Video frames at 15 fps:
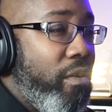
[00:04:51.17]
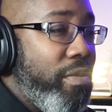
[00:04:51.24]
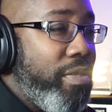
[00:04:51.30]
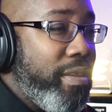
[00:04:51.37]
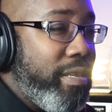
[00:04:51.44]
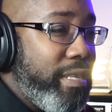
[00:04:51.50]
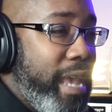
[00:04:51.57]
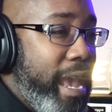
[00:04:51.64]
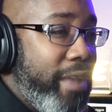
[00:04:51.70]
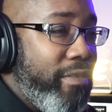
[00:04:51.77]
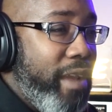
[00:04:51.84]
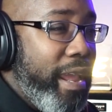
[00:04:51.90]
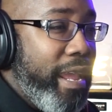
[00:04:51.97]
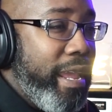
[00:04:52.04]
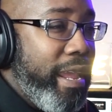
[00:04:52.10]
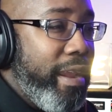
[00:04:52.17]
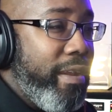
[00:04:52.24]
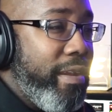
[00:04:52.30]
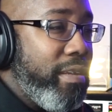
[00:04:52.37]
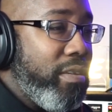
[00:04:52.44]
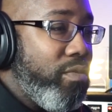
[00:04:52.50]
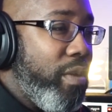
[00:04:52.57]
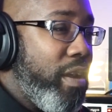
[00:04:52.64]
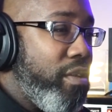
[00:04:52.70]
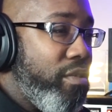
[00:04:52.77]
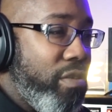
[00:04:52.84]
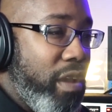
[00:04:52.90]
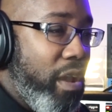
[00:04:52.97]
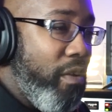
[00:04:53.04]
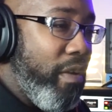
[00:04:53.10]
On the side right here is where you
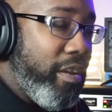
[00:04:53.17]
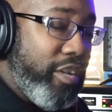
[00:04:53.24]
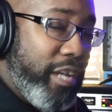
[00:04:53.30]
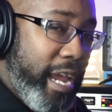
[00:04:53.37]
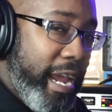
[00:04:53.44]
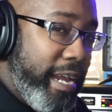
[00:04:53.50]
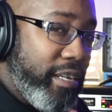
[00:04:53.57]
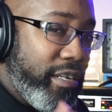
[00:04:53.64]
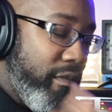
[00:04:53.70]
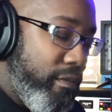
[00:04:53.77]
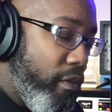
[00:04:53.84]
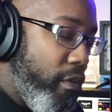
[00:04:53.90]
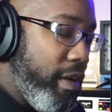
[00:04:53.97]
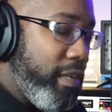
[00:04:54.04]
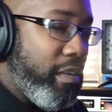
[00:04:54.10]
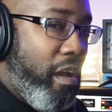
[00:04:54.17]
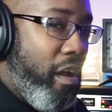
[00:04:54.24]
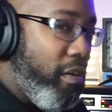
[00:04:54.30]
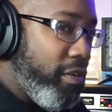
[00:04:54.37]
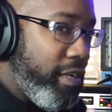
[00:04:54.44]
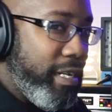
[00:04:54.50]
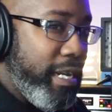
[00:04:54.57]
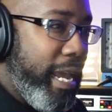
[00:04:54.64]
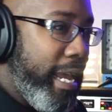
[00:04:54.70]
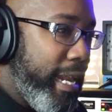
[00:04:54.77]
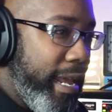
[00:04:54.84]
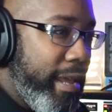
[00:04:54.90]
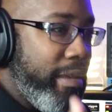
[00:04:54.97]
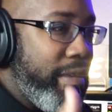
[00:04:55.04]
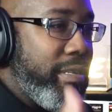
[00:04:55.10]
go and change voice
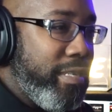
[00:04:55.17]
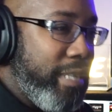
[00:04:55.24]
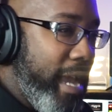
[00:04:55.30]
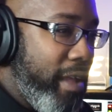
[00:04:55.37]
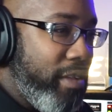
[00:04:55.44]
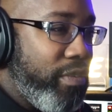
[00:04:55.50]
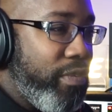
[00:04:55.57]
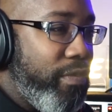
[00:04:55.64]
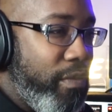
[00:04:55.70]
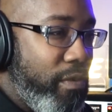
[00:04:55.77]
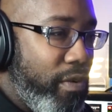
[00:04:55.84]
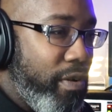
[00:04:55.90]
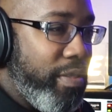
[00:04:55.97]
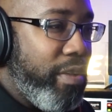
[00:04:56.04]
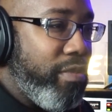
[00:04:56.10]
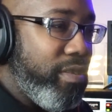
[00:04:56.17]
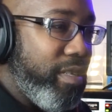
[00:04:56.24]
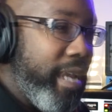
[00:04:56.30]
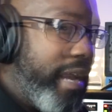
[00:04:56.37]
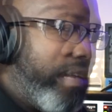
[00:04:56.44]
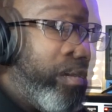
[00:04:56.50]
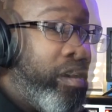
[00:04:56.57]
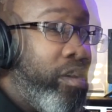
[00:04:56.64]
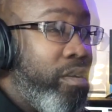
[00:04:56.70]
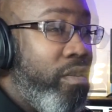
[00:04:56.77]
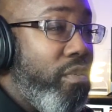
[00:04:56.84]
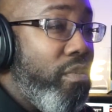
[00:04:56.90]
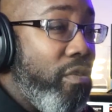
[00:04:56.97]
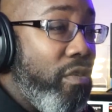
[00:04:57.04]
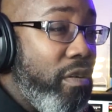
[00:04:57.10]
alternating sounds for those sounds,
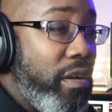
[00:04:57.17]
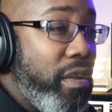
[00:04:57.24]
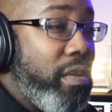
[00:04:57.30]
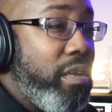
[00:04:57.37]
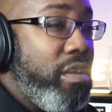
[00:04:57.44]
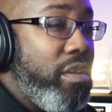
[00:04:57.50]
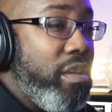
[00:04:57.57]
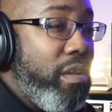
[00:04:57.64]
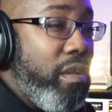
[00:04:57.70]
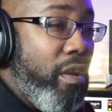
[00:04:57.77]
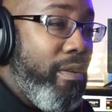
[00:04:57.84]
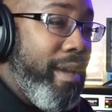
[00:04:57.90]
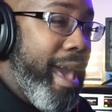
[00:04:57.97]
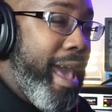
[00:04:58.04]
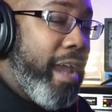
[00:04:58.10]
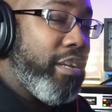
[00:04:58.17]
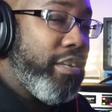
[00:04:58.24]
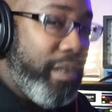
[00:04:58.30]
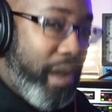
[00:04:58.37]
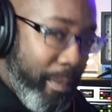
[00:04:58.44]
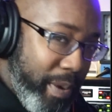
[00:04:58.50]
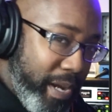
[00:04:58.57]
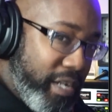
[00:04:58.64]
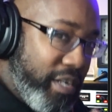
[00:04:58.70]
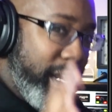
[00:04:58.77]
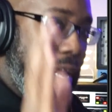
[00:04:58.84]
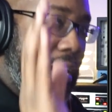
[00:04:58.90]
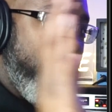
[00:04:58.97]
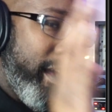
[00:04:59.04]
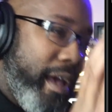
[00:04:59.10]
or you can go actually
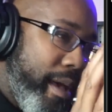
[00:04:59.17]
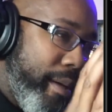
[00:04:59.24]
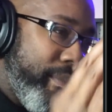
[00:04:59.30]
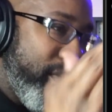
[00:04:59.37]
arpeggiate it up